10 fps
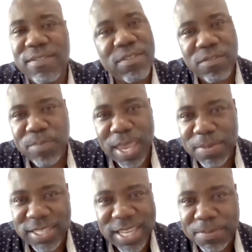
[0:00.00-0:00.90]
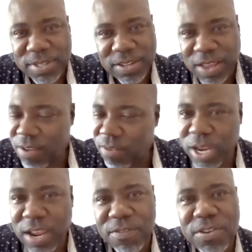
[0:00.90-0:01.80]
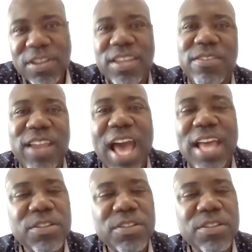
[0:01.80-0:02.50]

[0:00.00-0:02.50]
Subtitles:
even with baby steps, whatever you got.